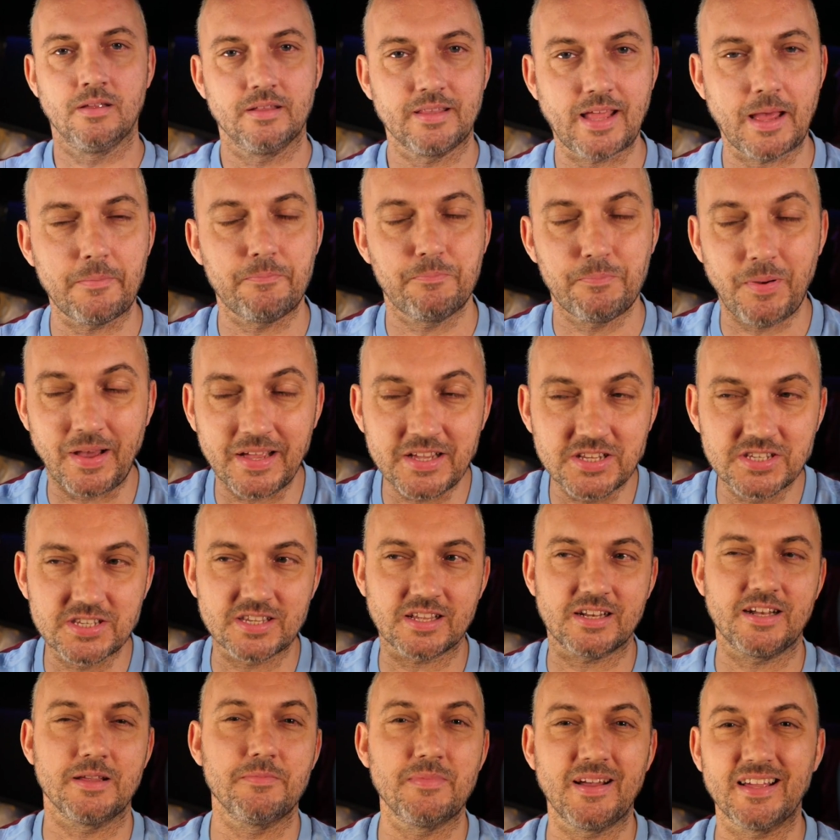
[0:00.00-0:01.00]
That
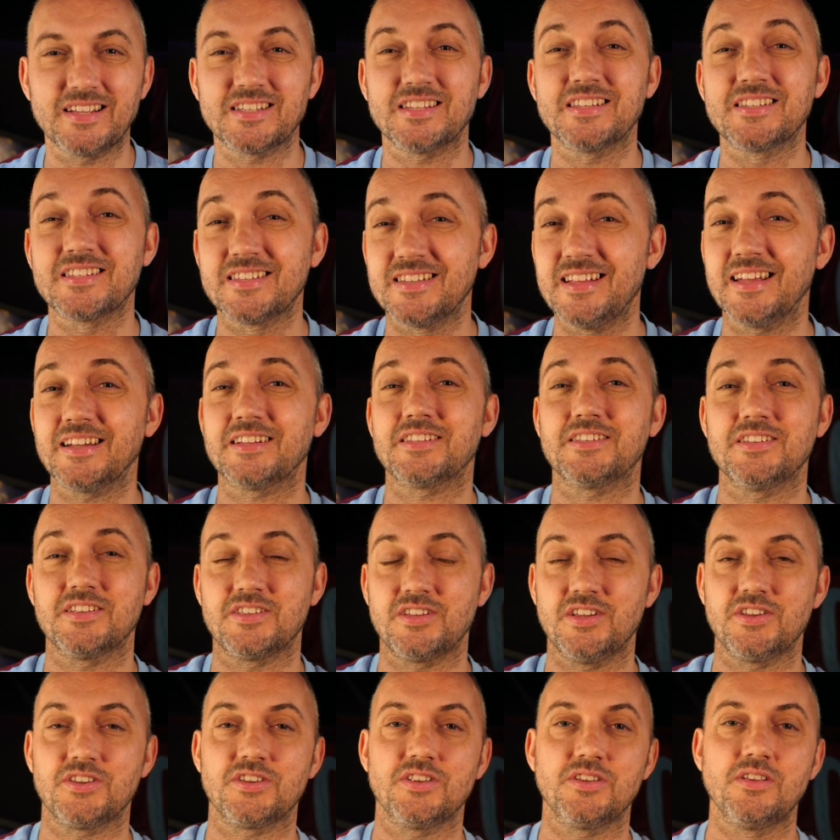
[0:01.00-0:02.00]
basically makes his next
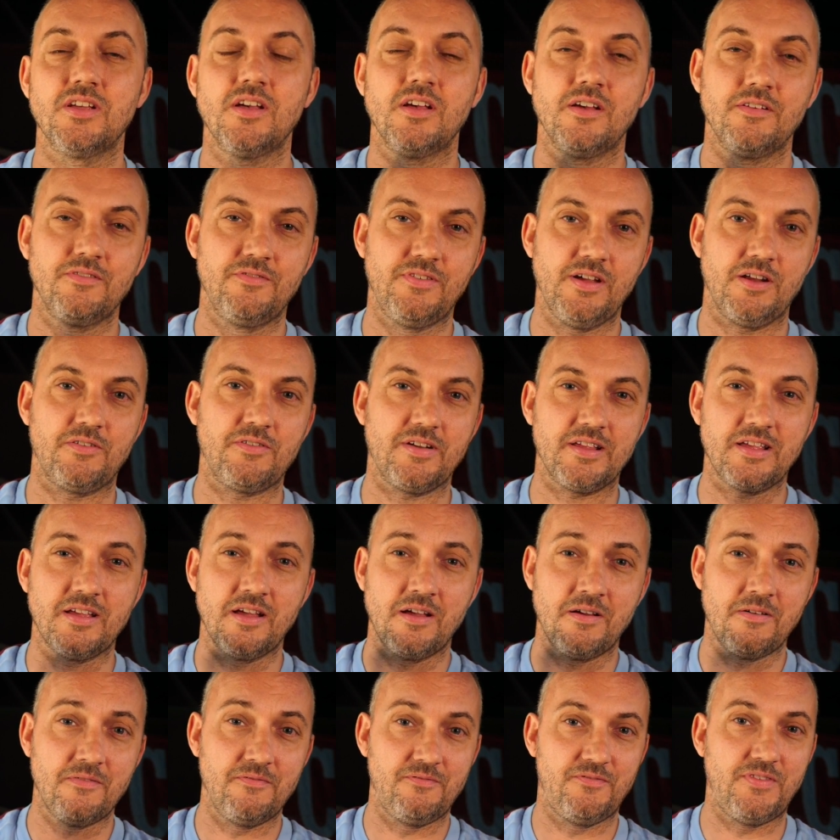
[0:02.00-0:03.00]
decision very,
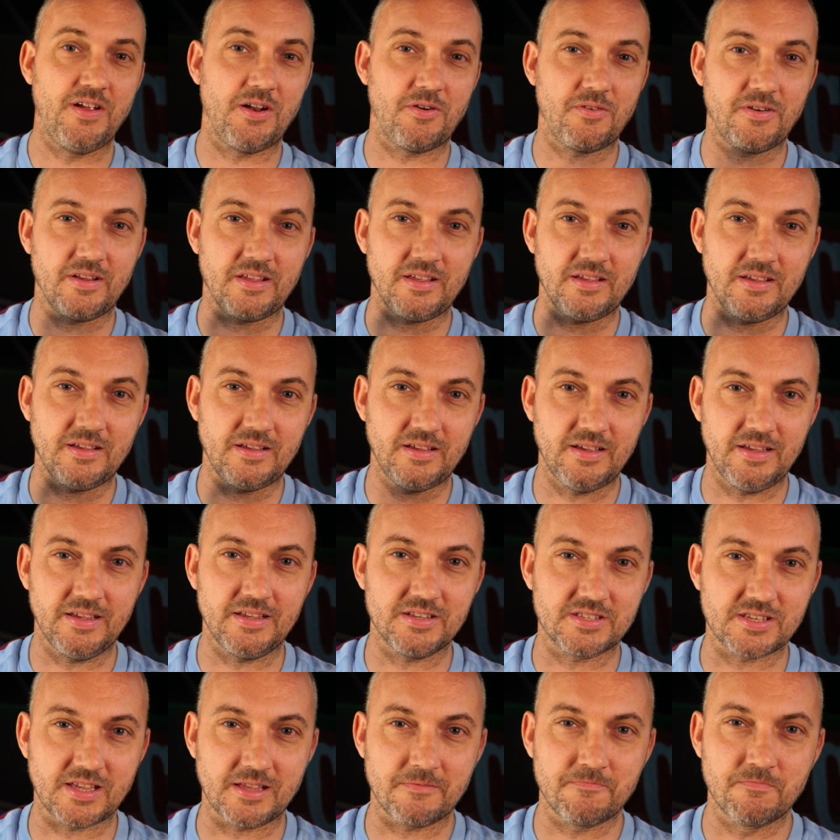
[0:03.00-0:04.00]
very
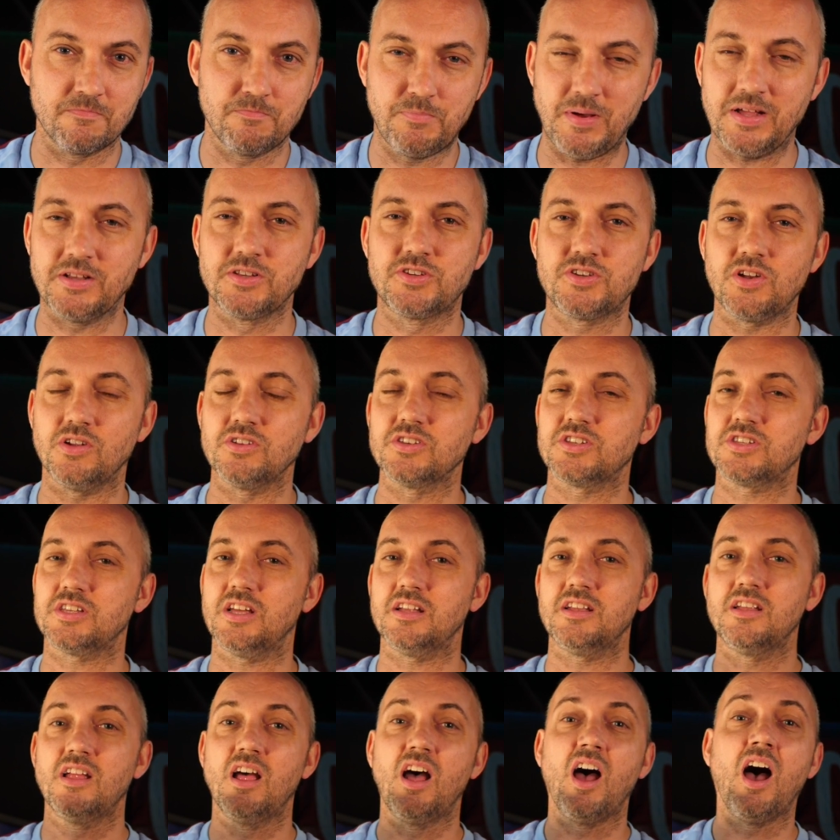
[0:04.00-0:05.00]
easy. Ben
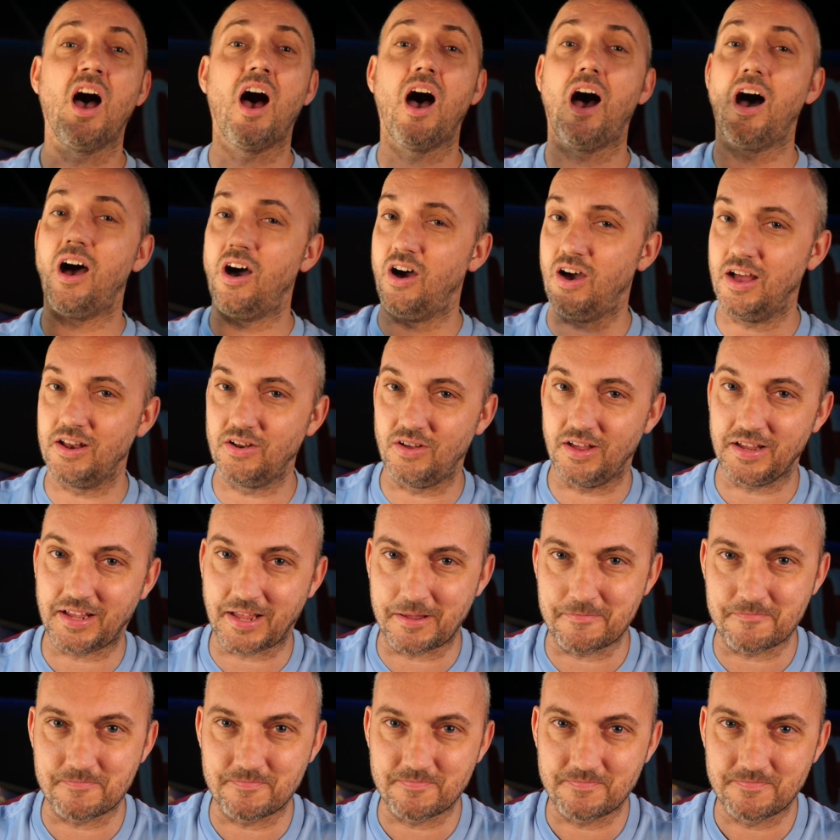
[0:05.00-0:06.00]
Johnson, I like
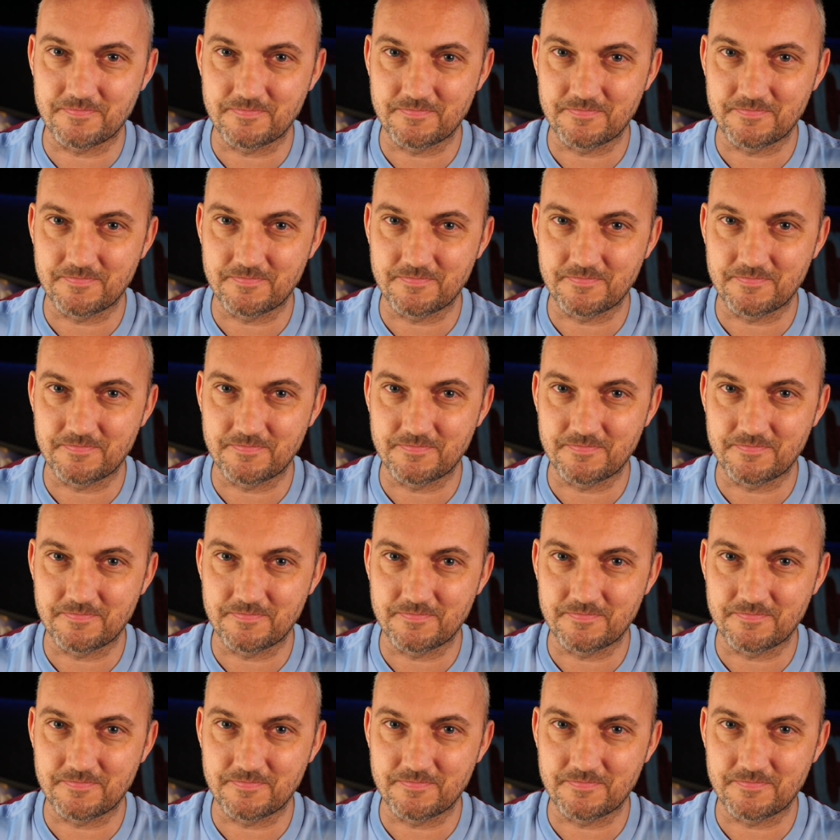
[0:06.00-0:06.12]
him.